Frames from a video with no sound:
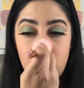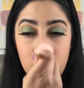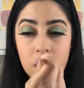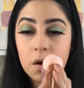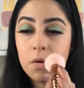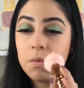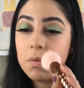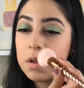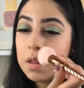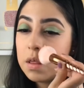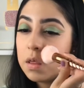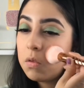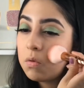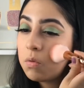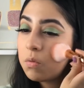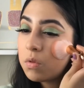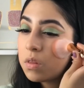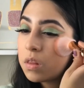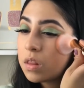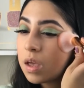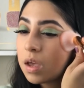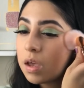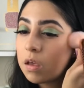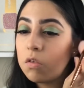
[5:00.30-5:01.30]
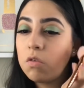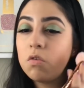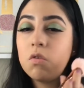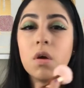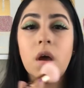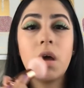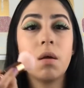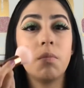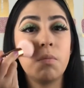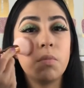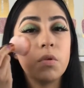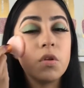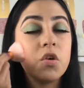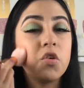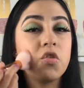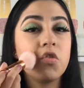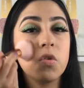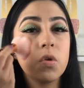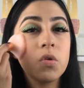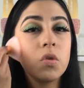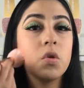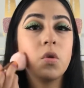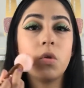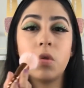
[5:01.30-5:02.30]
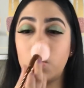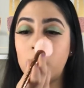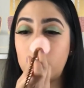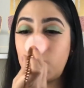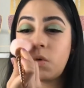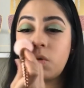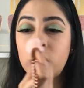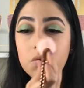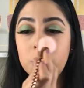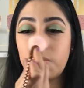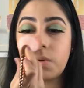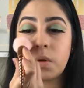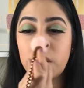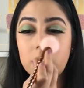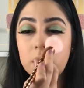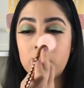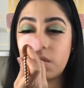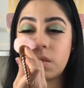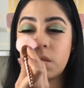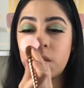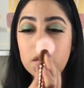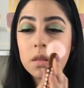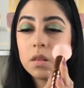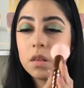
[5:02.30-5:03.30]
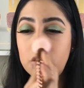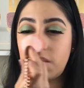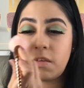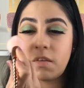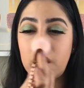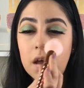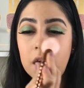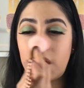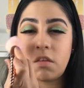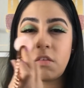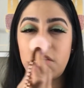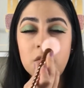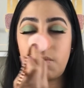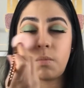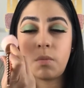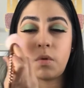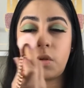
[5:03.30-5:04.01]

I really don't like to add blush on the nose, but let's add some